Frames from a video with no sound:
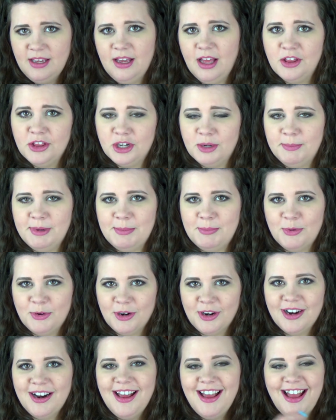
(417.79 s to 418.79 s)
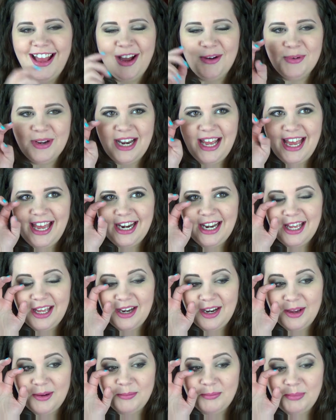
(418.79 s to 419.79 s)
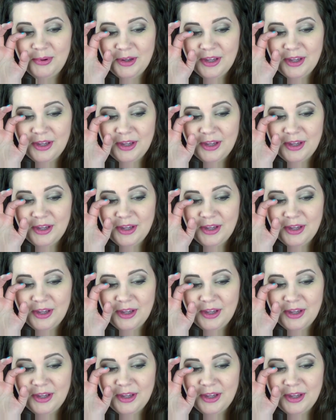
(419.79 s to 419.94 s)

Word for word: a little bit more I went ahead and um,